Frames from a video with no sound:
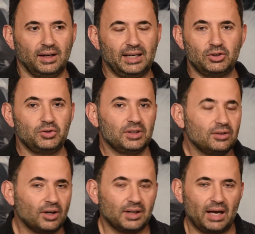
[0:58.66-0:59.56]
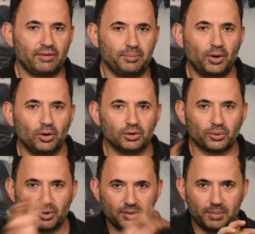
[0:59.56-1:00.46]
and you did not have a
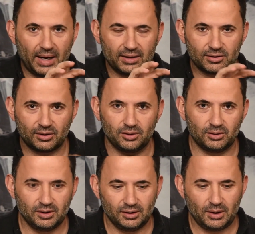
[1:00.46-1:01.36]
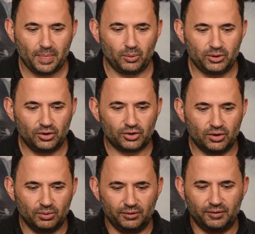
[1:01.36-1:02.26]
Polaroid back, so when you
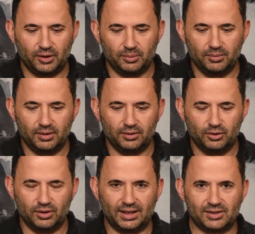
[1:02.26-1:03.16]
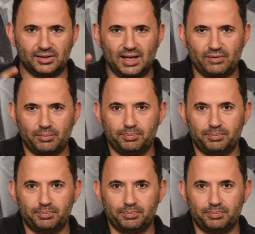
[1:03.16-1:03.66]
shoot with film, you could actually have a